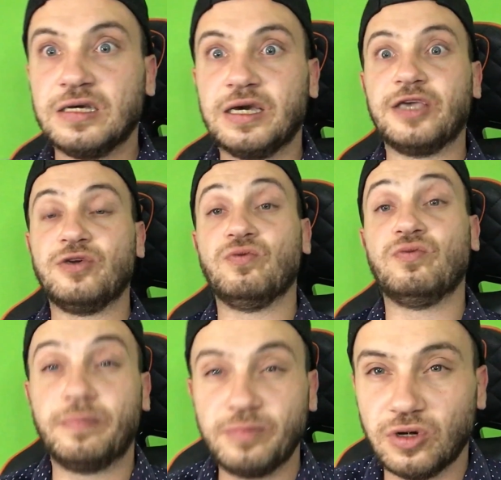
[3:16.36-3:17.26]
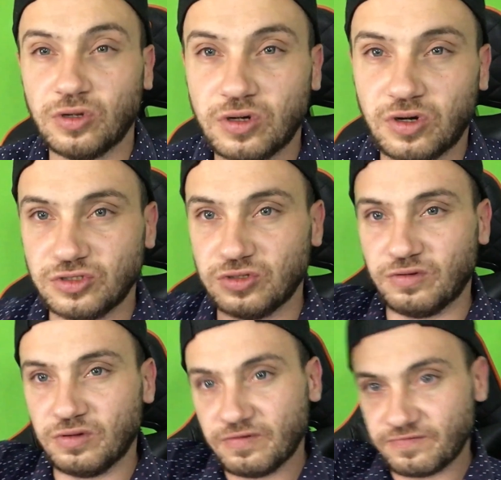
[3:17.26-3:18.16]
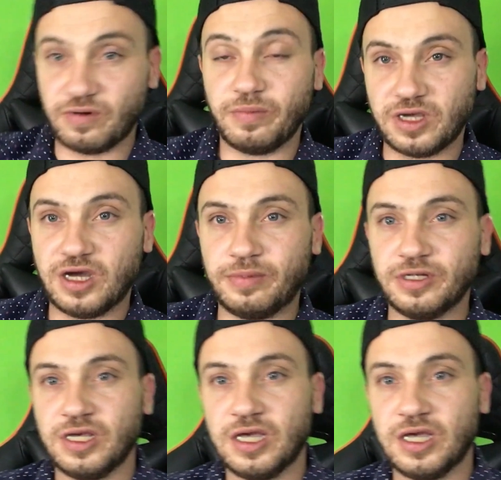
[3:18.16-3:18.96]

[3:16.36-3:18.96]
and you rip your whole console from the cupboard.